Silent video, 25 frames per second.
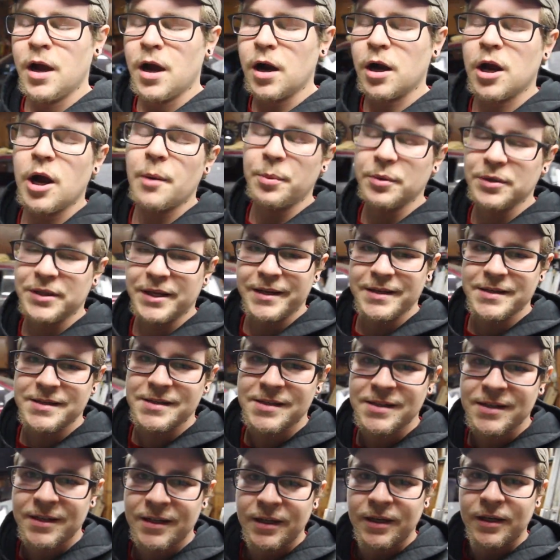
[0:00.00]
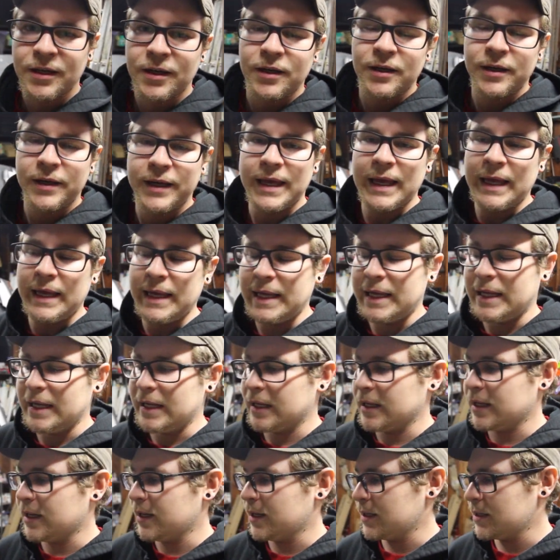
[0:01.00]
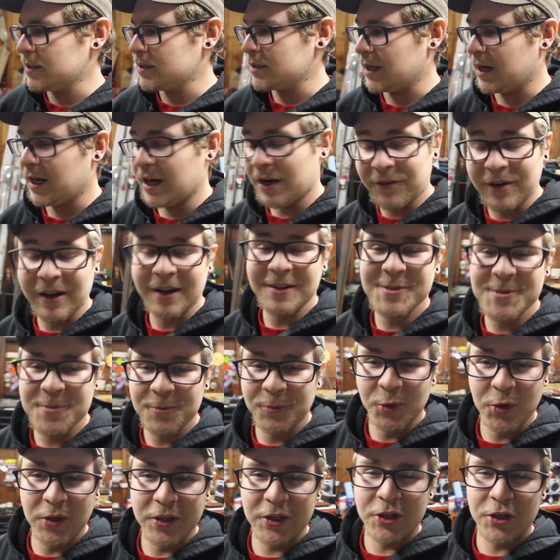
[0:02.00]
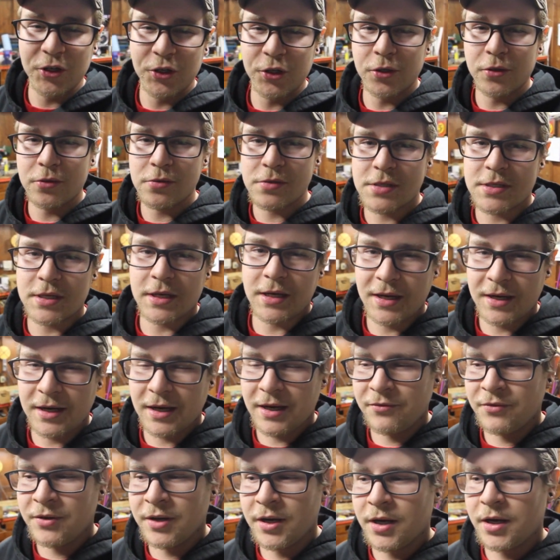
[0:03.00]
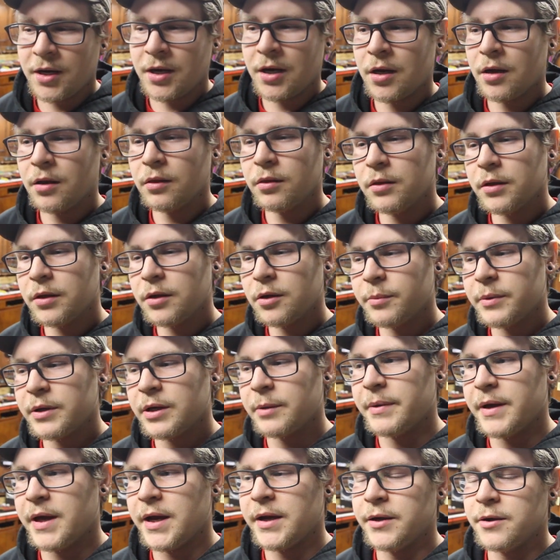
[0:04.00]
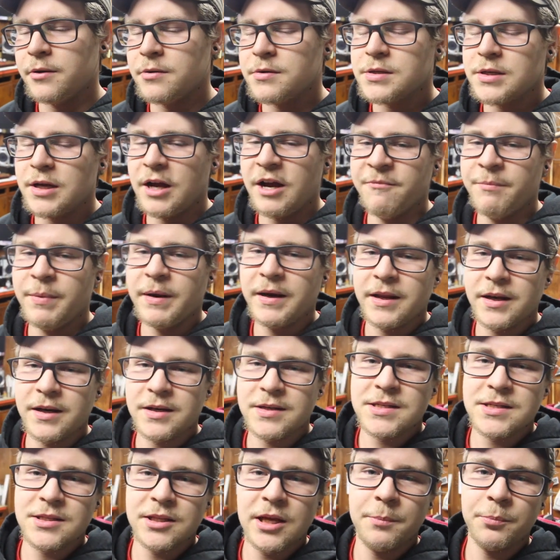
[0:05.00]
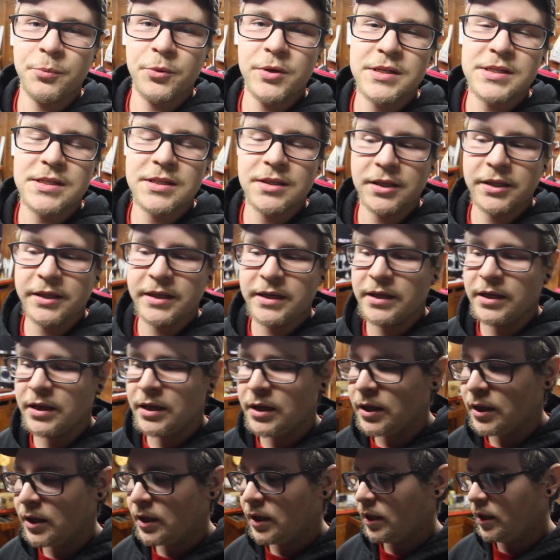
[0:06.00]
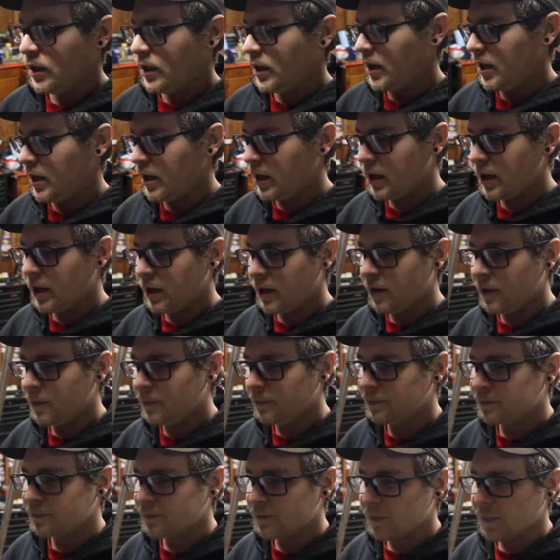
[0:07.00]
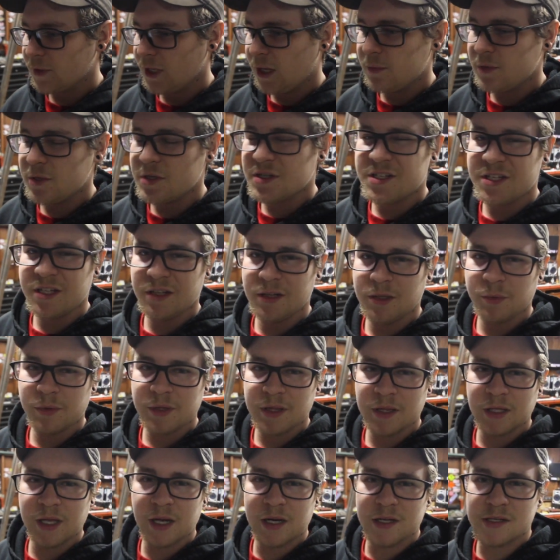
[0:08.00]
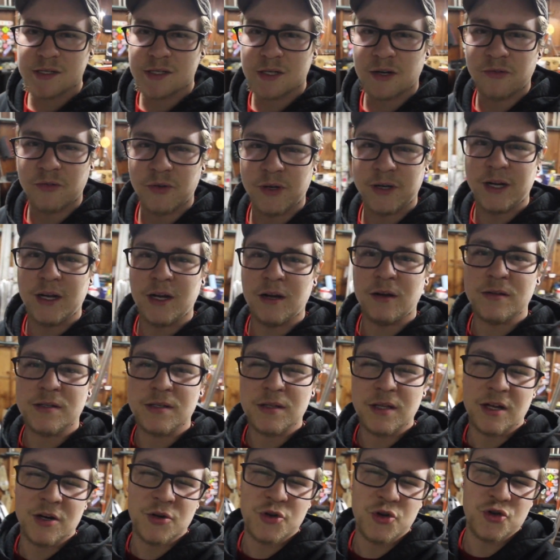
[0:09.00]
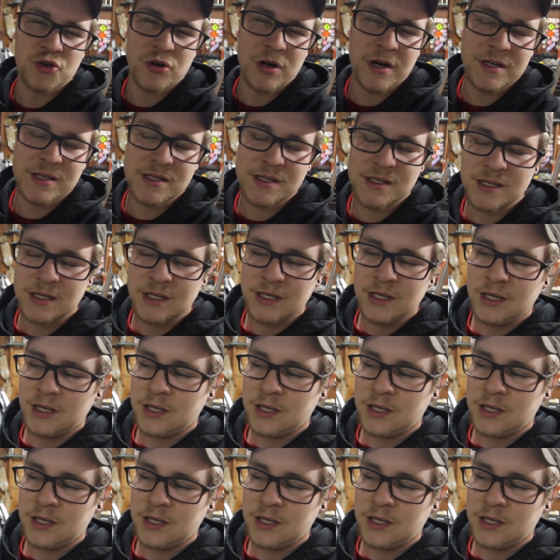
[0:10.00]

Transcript: a couple days and I've got some really good news and I've got a little bit of bad news. I've been in a slump recently. I'm just dealing with a lot of stuff right now. It's a lot of stress.